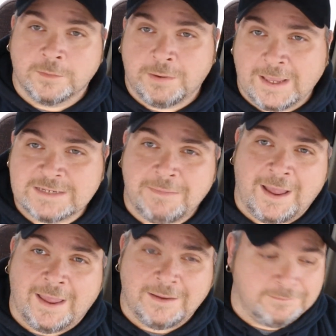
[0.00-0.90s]
to be replaced
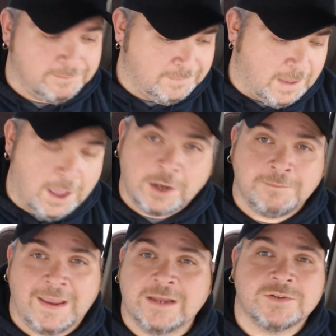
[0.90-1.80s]
by
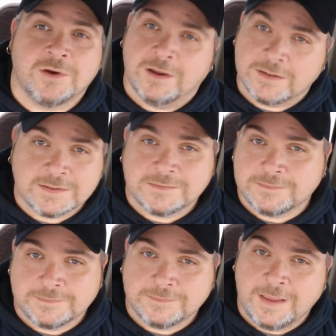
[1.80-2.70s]
unmanned trucks.
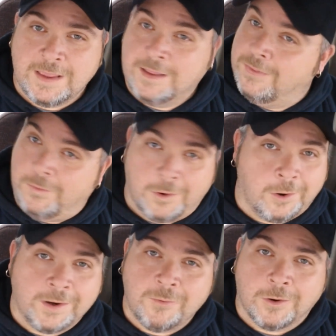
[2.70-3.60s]
They're
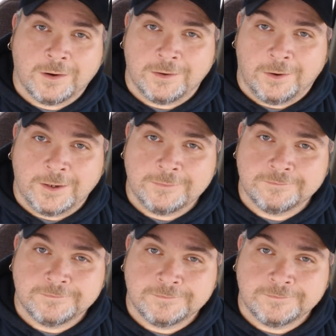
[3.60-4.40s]
already working on it.